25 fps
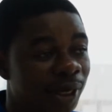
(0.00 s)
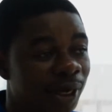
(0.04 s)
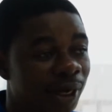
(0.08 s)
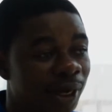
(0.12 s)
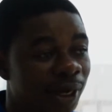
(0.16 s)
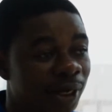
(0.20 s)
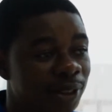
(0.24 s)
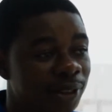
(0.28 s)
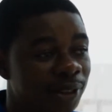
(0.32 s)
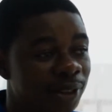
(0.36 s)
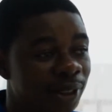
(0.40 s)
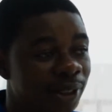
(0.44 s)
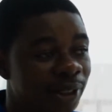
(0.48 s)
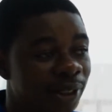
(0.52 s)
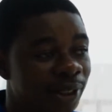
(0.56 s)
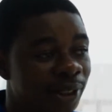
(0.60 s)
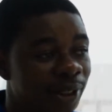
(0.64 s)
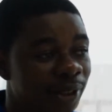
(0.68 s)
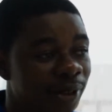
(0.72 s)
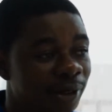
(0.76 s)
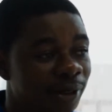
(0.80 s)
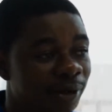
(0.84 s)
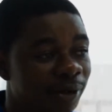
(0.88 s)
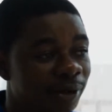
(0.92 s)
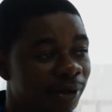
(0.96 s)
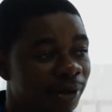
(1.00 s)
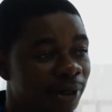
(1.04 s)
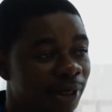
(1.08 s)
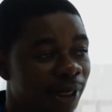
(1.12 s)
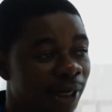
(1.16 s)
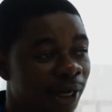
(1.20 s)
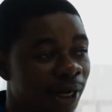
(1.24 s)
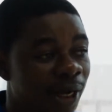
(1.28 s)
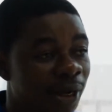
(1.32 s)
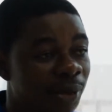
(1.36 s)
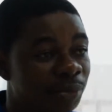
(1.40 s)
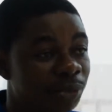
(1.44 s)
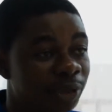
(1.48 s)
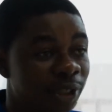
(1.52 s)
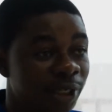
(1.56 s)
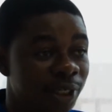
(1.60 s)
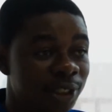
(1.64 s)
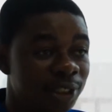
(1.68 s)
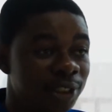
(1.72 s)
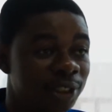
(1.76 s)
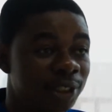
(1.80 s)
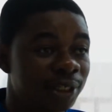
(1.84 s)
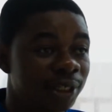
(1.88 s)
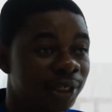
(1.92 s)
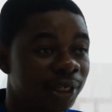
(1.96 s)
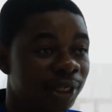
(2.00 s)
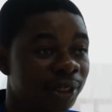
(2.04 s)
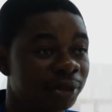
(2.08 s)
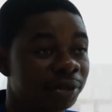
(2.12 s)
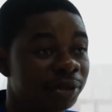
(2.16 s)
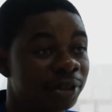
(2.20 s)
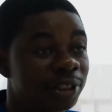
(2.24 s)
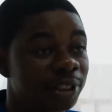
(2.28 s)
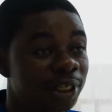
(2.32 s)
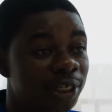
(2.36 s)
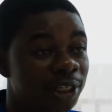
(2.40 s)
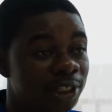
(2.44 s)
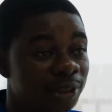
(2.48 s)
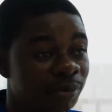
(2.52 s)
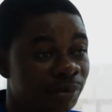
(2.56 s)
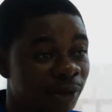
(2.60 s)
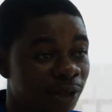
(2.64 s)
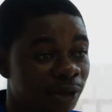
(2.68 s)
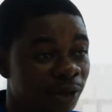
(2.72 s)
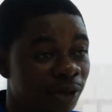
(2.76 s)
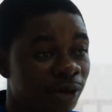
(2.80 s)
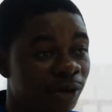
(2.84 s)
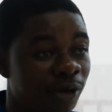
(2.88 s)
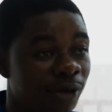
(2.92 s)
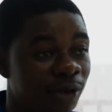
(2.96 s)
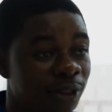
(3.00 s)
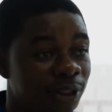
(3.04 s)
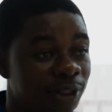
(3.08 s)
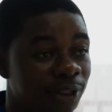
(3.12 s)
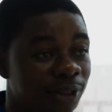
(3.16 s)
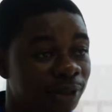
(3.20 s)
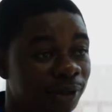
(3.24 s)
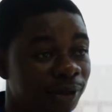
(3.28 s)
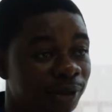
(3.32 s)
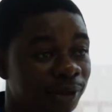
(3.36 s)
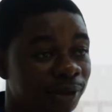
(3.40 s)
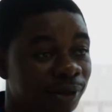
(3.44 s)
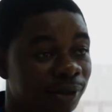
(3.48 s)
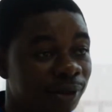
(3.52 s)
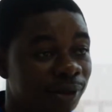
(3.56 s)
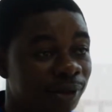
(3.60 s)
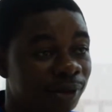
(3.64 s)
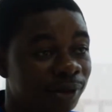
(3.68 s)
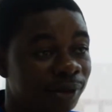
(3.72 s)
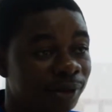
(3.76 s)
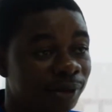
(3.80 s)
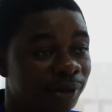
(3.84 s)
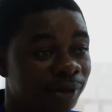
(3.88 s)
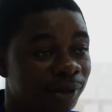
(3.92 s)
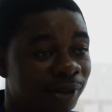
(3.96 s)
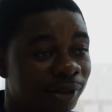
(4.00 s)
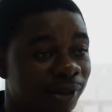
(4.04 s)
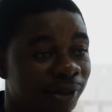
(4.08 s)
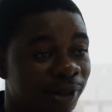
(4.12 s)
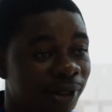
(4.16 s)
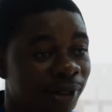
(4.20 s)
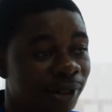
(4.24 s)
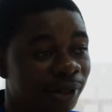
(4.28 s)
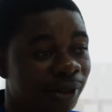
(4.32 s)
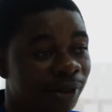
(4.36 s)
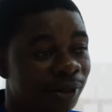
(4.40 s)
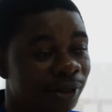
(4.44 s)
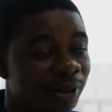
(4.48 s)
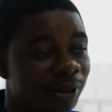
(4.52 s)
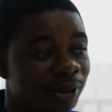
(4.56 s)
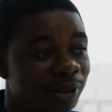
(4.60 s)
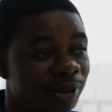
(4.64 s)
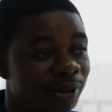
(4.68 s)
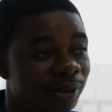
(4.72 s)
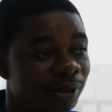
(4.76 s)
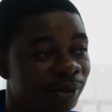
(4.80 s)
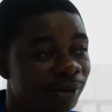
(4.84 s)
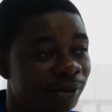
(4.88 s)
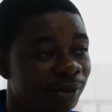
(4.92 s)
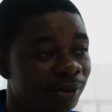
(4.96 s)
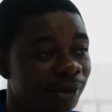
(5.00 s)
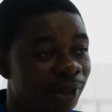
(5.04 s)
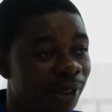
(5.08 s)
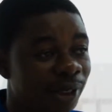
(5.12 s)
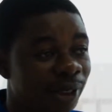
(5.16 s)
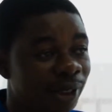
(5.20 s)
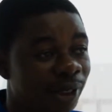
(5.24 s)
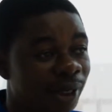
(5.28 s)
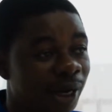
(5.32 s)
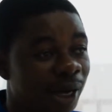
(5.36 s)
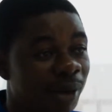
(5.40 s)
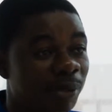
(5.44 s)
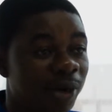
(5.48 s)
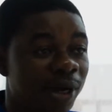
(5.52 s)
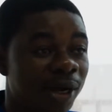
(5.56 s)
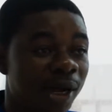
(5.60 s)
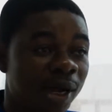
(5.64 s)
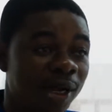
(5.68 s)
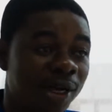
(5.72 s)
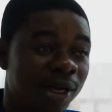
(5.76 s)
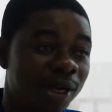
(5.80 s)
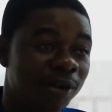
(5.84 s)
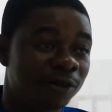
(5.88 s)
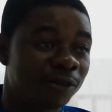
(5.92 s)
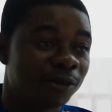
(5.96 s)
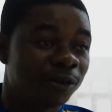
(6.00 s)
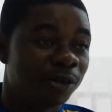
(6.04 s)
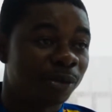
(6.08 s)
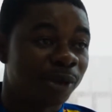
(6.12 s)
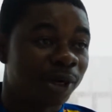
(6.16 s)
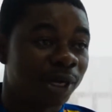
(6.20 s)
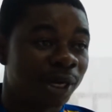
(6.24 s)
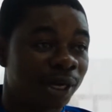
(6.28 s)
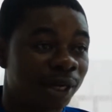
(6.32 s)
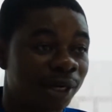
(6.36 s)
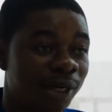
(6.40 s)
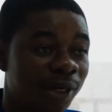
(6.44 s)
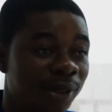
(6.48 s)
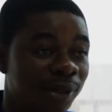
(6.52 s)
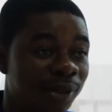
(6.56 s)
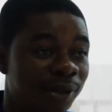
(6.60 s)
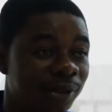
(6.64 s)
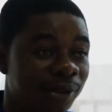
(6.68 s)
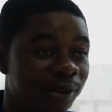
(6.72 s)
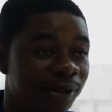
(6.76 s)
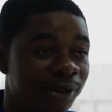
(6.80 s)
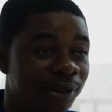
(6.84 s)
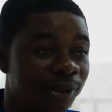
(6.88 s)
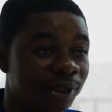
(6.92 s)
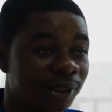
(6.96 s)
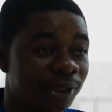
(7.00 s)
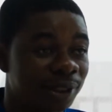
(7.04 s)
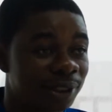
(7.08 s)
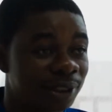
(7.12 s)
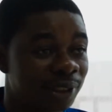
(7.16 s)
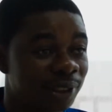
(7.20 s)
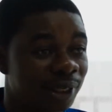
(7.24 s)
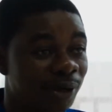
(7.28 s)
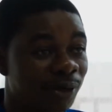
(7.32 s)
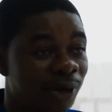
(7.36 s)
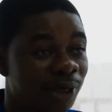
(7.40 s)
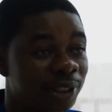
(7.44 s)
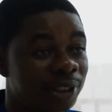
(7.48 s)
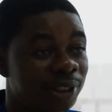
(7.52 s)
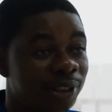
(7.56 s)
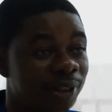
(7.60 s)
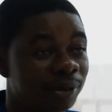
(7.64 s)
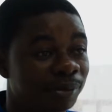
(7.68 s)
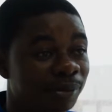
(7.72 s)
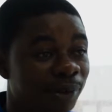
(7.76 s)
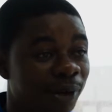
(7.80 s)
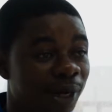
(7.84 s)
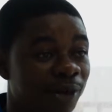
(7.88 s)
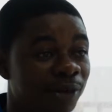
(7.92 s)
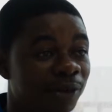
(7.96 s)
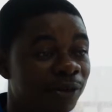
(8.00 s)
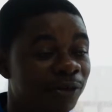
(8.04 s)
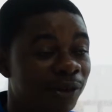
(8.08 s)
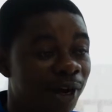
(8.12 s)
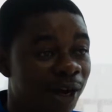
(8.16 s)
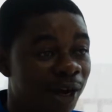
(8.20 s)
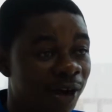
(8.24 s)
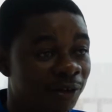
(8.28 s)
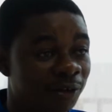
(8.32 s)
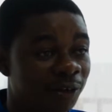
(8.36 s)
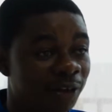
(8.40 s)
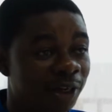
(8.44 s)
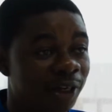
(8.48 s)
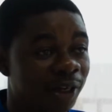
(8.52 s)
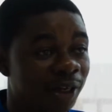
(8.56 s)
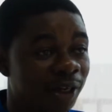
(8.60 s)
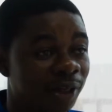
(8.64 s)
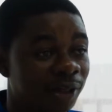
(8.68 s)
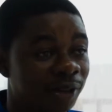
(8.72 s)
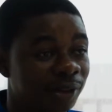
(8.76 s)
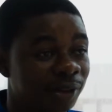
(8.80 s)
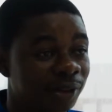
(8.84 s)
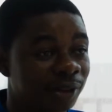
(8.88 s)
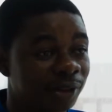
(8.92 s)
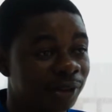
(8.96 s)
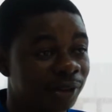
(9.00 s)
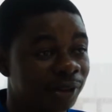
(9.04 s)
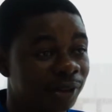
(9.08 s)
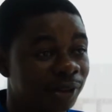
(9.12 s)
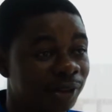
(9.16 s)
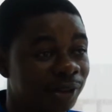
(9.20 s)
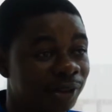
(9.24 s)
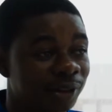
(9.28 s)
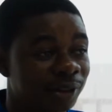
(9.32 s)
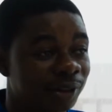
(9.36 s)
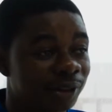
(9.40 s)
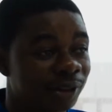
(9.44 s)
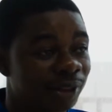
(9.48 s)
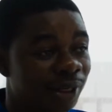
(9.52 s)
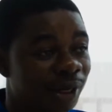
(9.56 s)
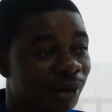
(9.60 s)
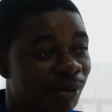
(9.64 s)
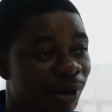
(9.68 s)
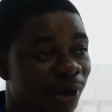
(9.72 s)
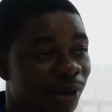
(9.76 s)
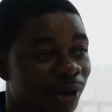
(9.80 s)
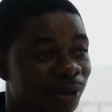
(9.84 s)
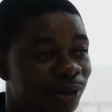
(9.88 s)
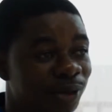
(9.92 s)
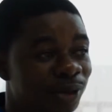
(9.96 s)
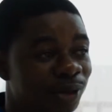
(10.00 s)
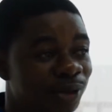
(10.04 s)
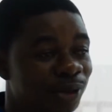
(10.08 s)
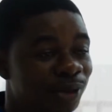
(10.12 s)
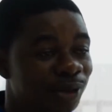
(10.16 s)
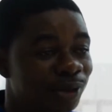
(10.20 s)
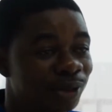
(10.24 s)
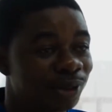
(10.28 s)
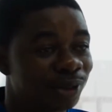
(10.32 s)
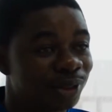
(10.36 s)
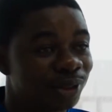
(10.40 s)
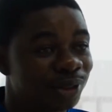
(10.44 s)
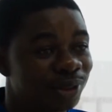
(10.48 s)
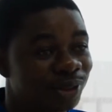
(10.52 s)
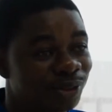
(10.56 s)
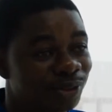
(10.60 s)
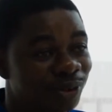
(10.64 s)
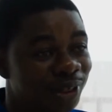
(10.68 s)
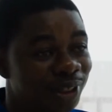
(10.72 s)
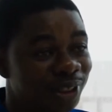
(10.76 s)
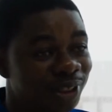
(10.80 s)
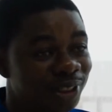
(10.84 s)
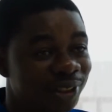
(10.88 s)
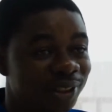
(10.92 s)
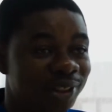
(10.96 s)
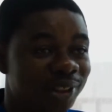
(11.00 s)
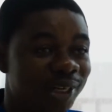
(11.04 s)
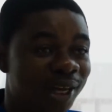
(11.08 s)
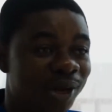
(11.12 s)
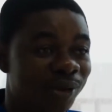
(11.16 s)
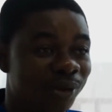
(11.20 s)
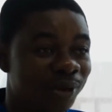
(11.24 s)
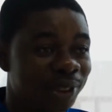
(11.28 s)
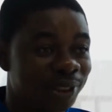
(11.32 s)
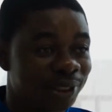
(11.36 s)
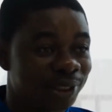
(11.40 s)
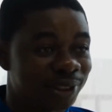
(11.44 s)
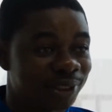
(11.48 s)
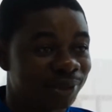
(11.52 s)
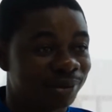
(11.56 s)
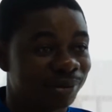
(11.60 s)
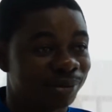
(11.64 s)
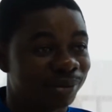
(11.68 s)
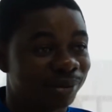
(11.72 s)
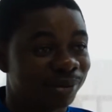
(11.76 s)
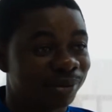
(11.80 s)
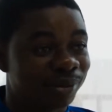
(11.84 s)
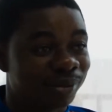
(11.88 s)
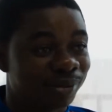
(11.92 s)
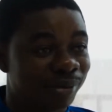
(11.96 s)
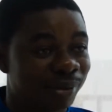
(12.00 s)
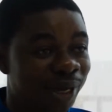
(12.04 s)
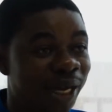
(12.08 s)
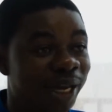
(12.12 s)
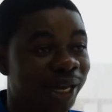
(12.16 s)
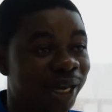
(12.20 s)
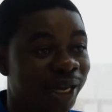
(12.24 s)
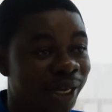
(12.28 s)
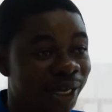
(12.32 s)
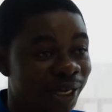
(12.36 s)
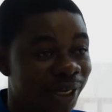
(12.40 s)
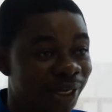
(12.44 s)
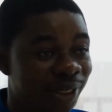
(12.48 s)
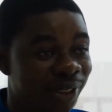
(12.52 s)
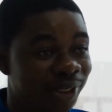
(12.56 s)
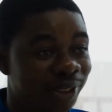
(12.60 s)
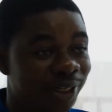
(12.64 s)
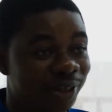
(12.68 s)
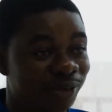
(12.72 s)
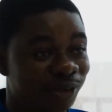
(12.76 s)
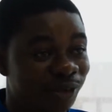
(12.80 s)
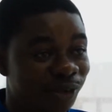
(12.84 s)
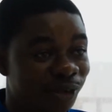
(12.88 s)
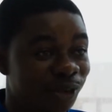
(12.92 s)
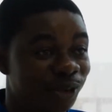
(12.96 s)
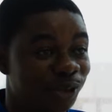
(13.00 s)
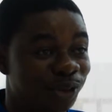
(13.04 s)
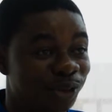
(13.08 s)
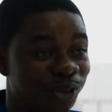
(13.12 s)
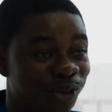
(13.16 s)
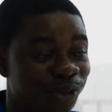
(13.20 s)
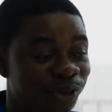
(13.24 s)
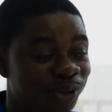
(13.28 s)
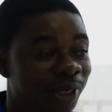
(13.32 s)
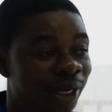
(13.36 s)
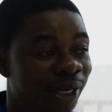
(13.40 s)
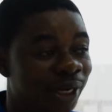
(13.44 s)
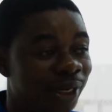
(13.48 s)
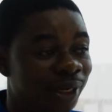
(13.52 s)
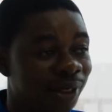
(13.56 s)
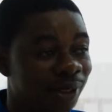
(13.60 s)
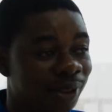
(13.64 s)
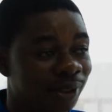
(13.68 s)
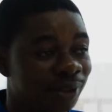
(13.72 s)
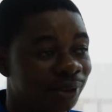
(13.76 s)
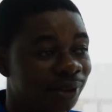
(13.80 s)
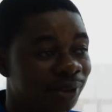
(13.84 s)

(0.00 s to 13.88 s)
I study PhD in research methodology. Okay. Well, I come from Ghana. It's in the western part of Africa. About 20 hours by air if you want to go to Ghana.